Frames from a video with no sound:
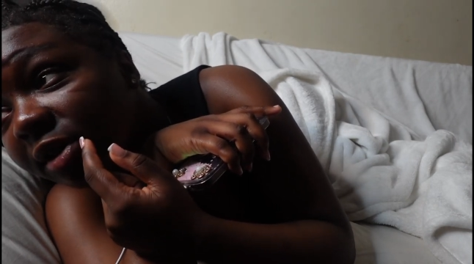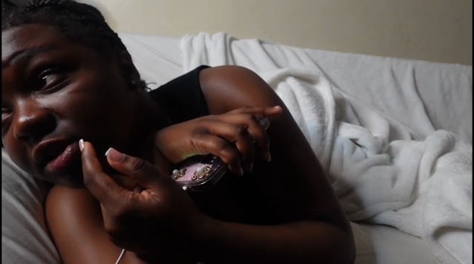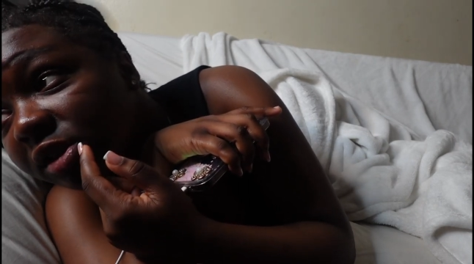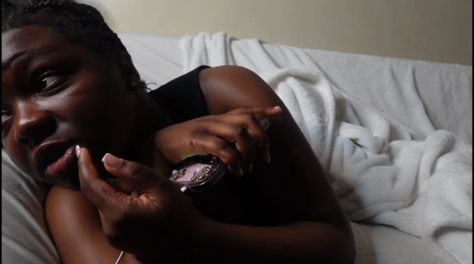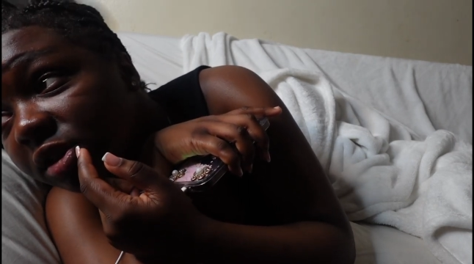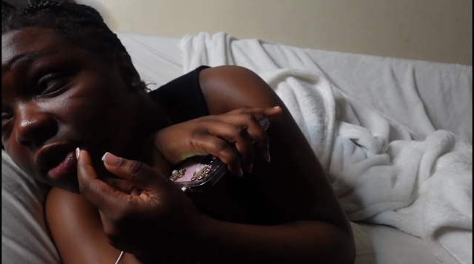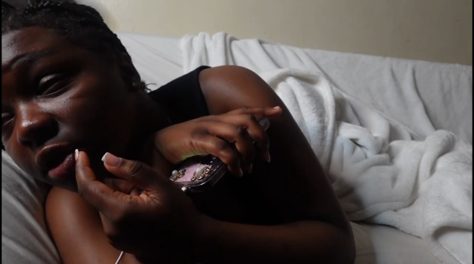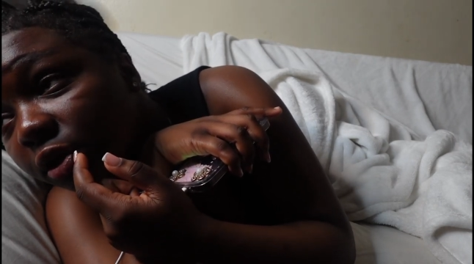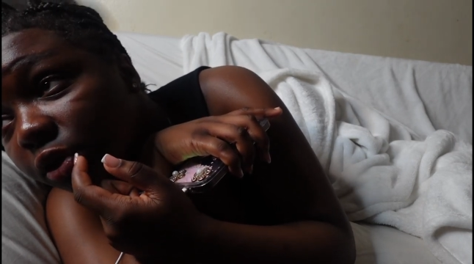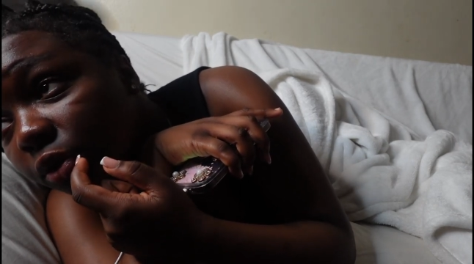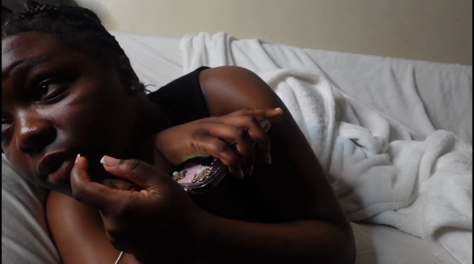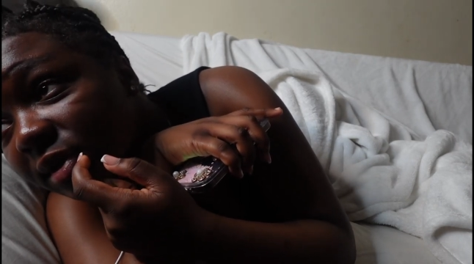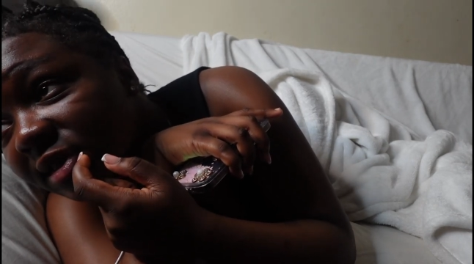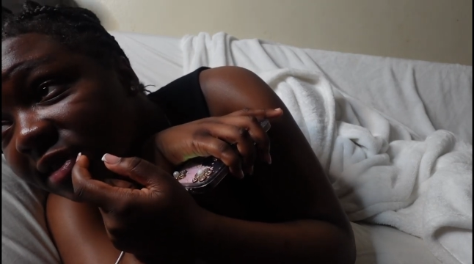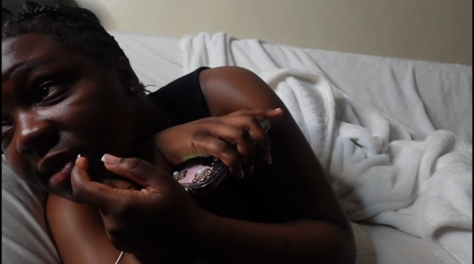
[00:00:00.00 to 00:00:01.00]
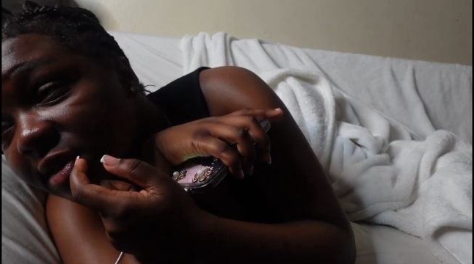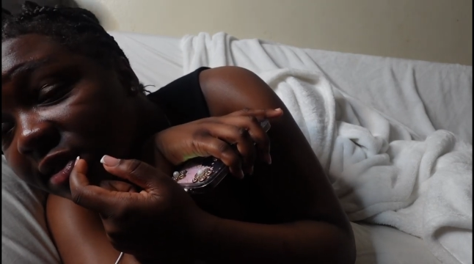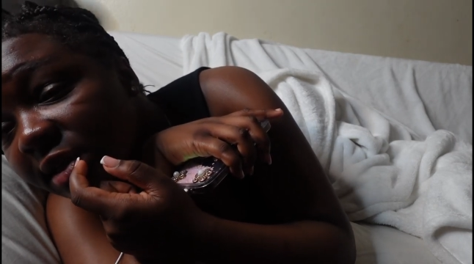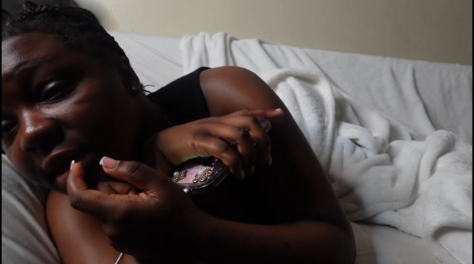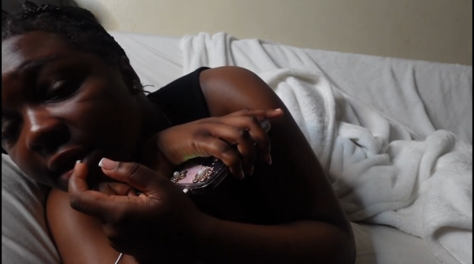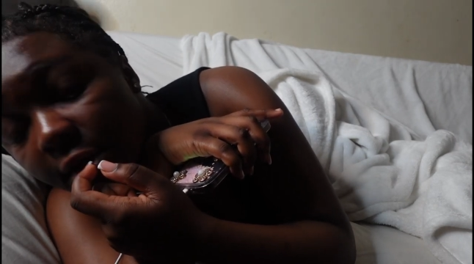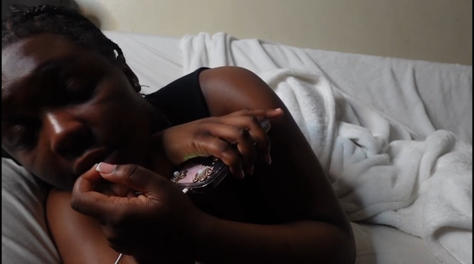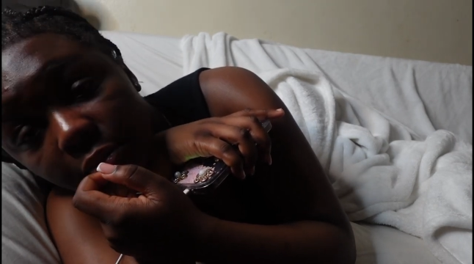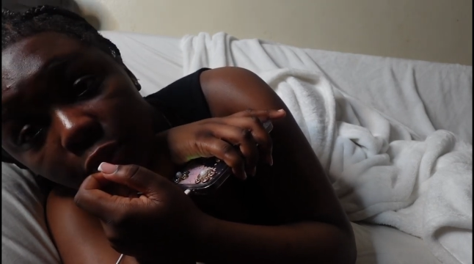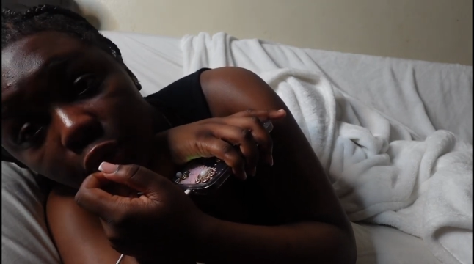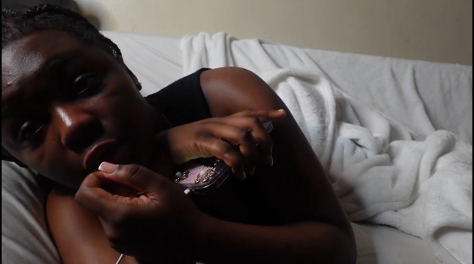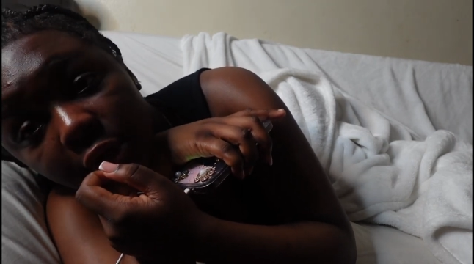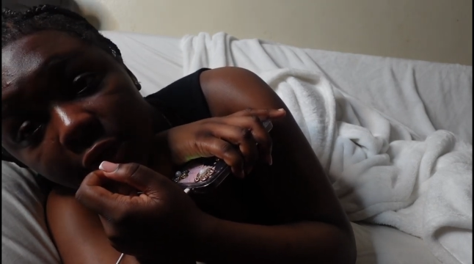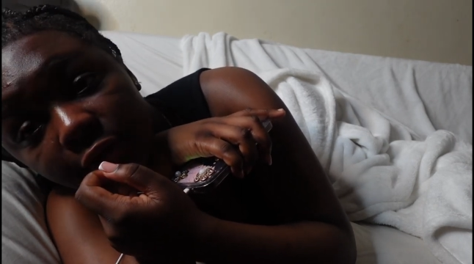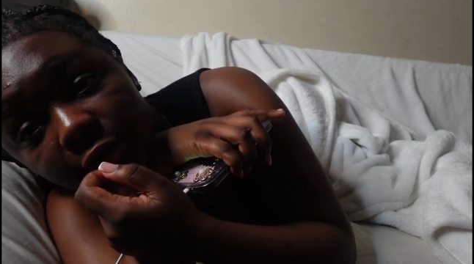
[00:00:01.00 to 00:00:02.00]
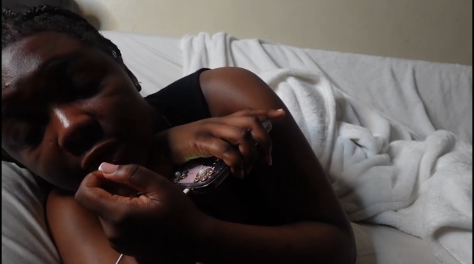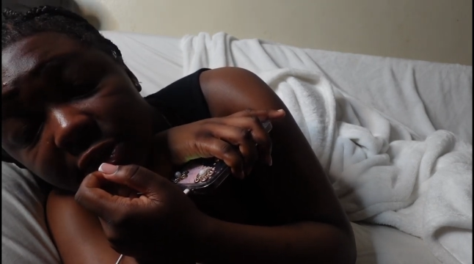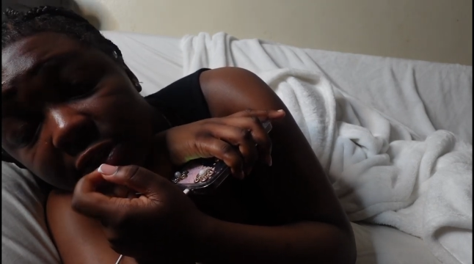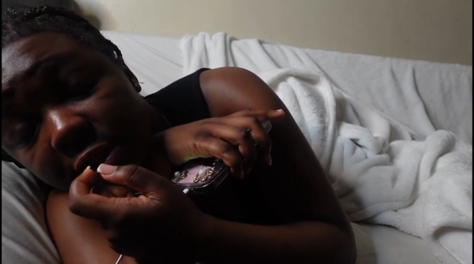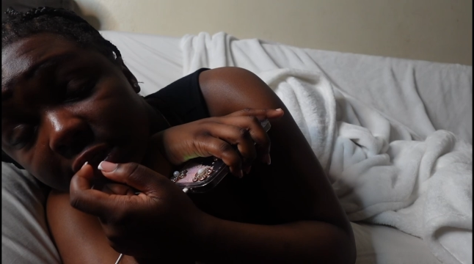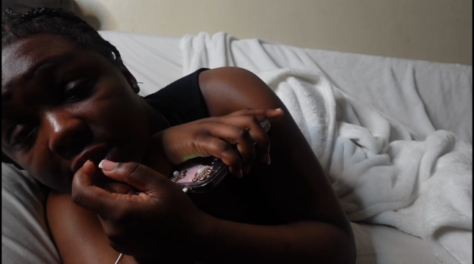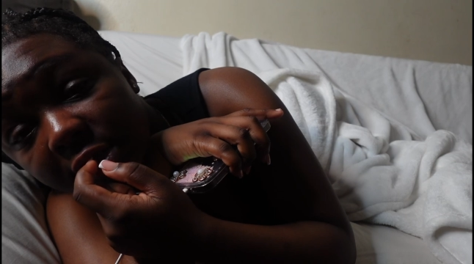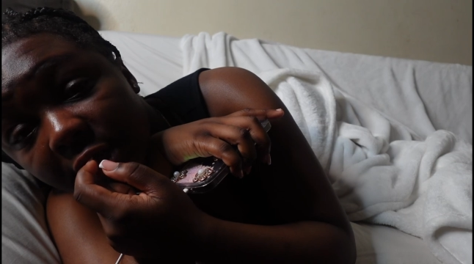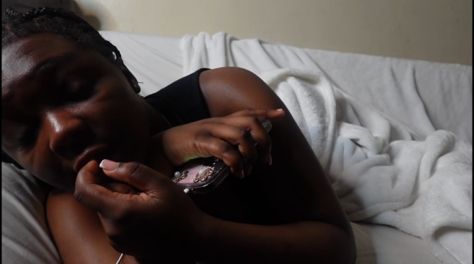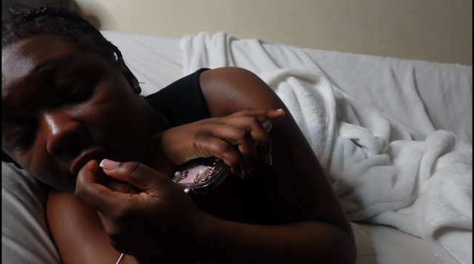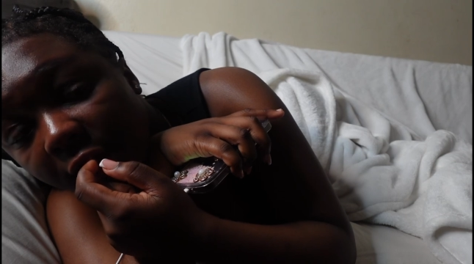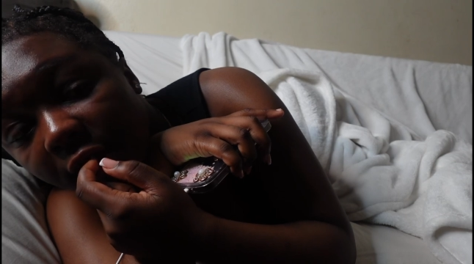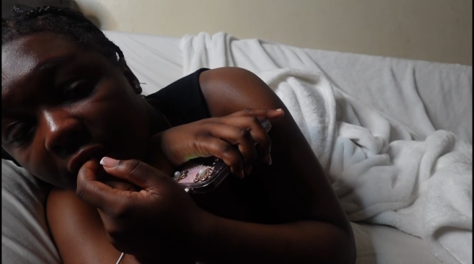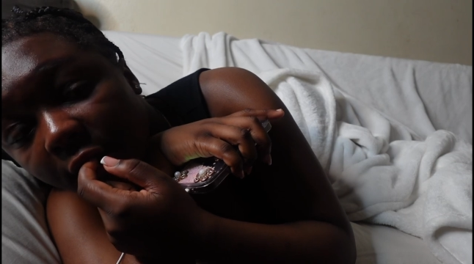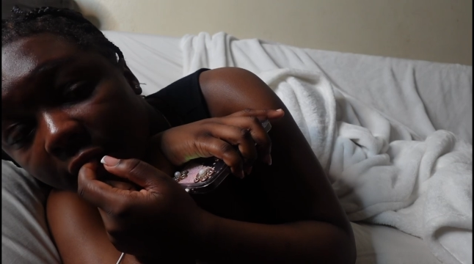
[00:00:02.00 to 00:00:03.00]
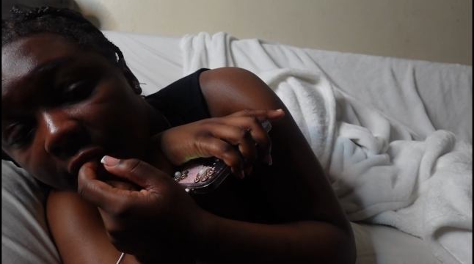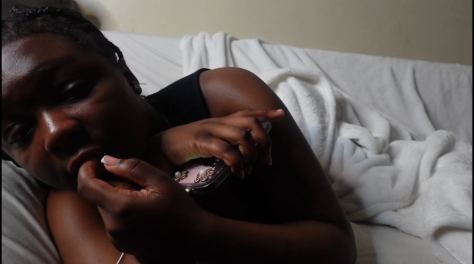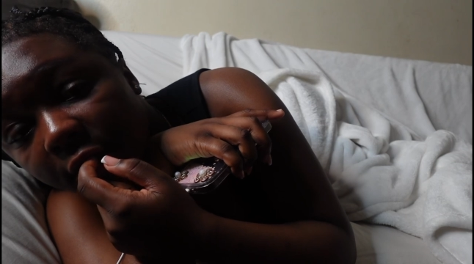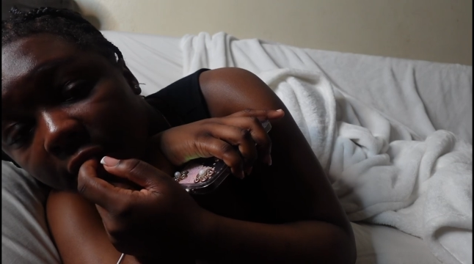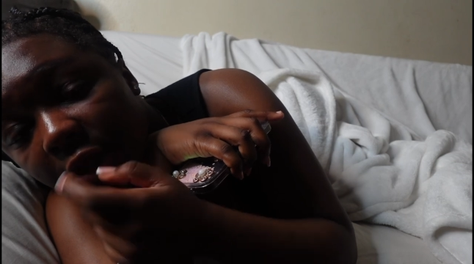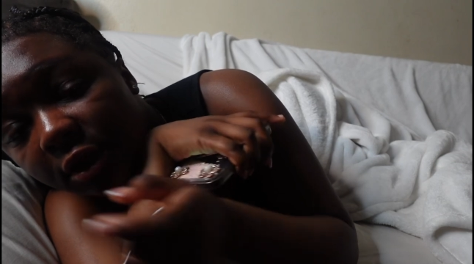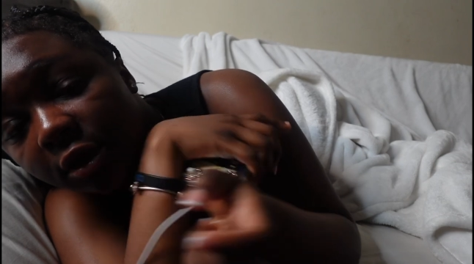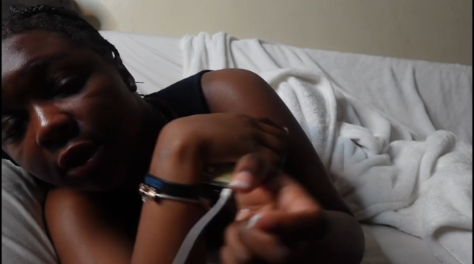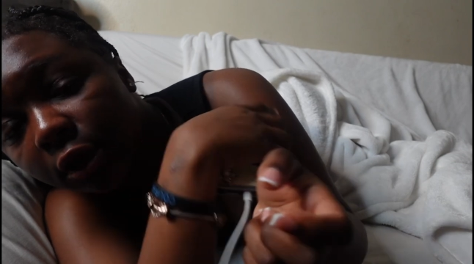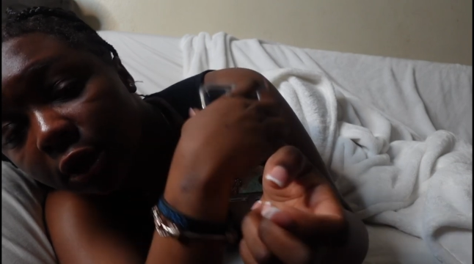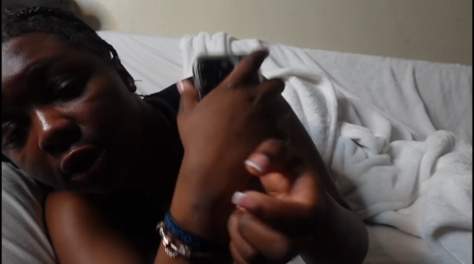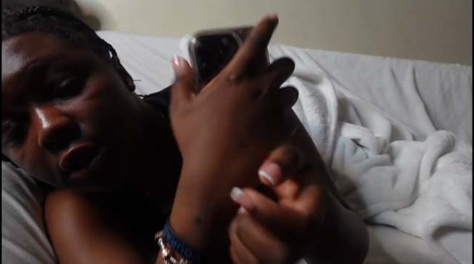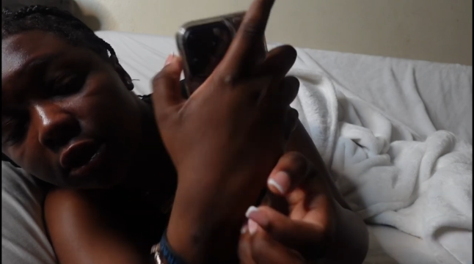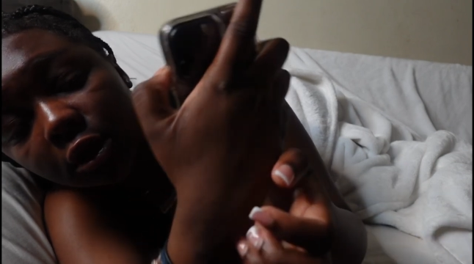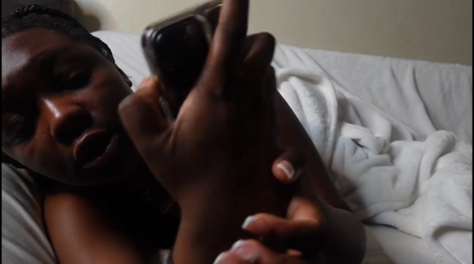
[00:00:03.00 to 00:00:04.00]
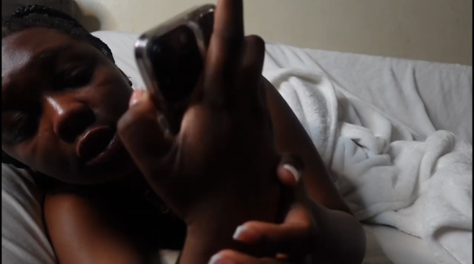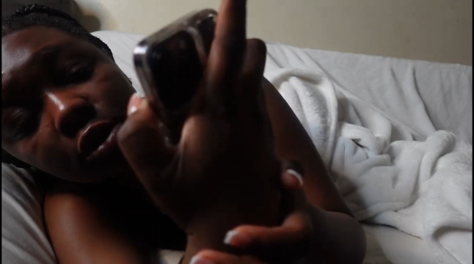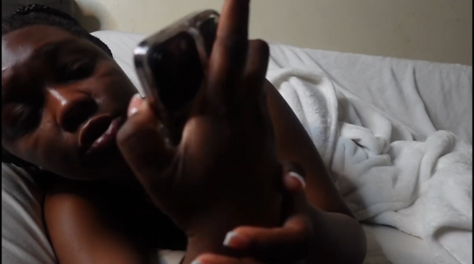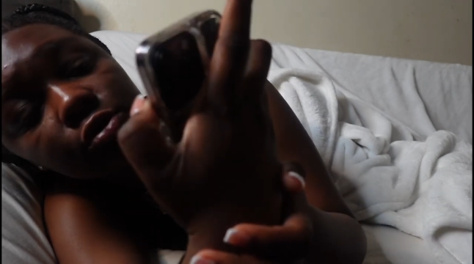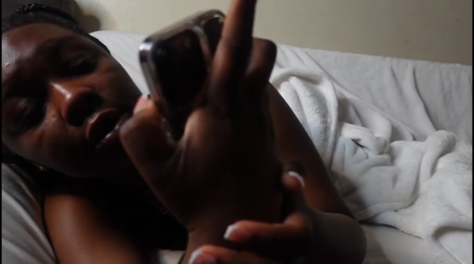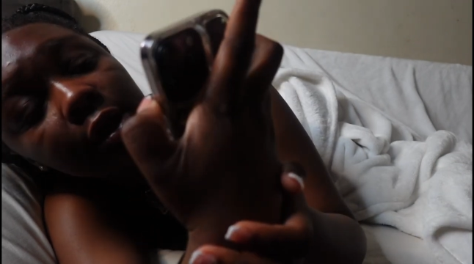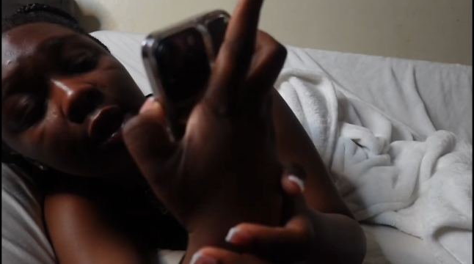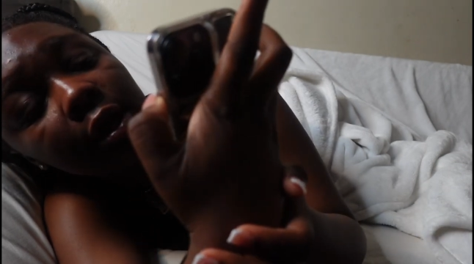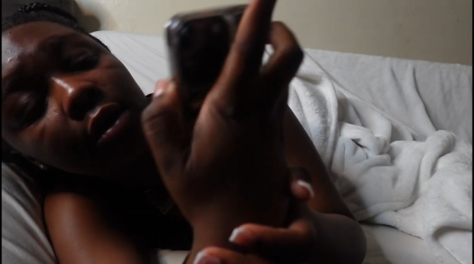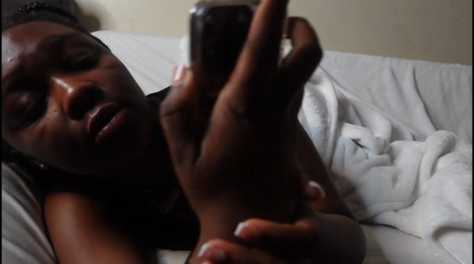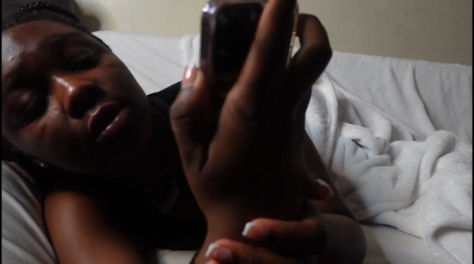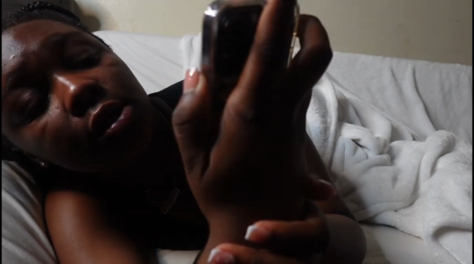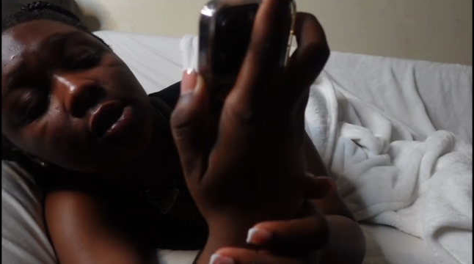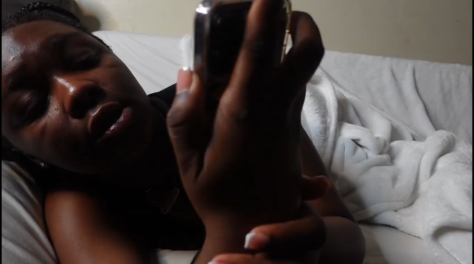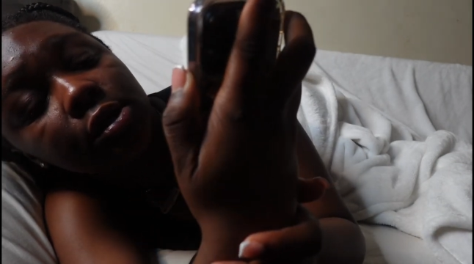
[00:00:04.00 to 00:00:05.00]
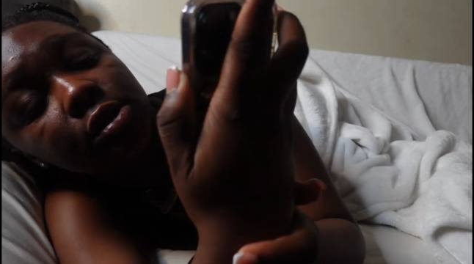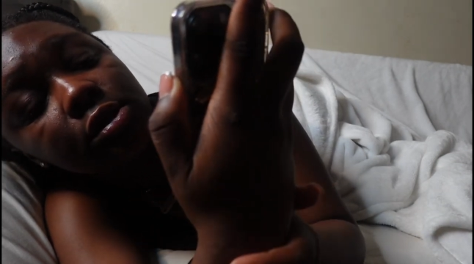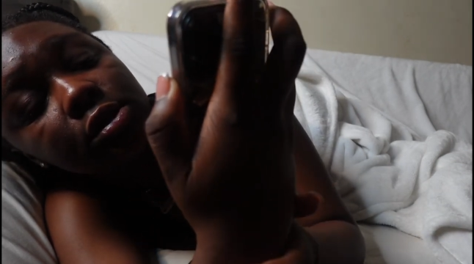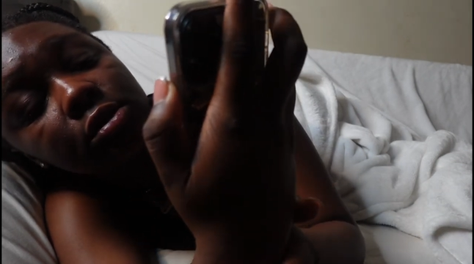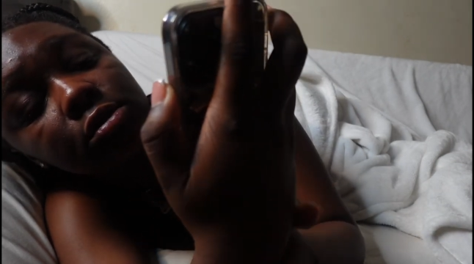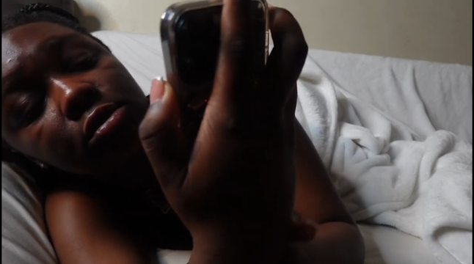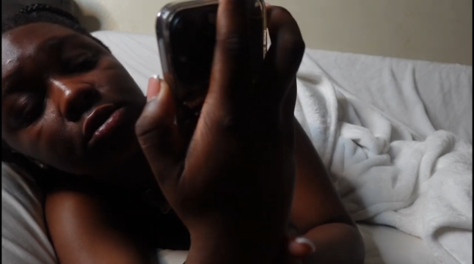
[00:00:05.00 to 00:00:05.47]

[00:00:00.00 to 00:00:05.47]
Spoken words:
(no speaker visible)